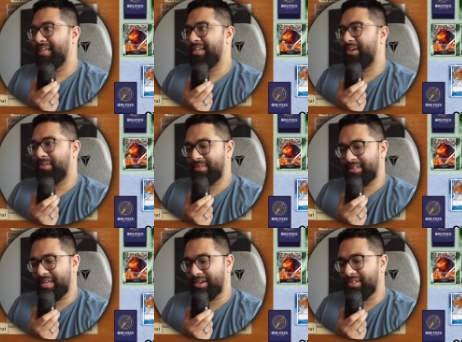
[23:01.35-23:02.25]
you know
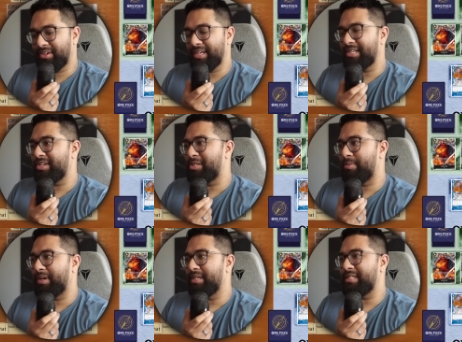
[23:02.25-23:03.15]
they'll they'll get to
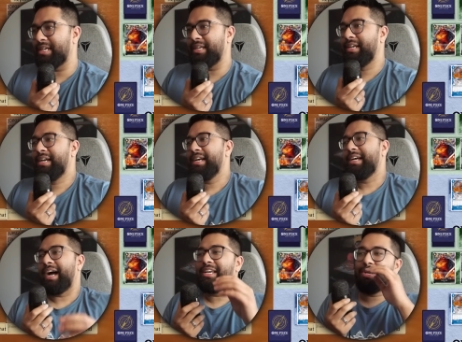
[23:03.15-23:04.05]
experience it.
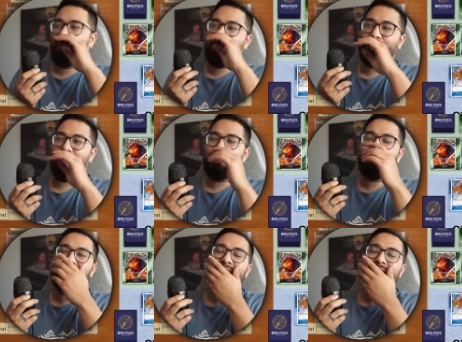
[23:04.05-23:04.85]
What's crazy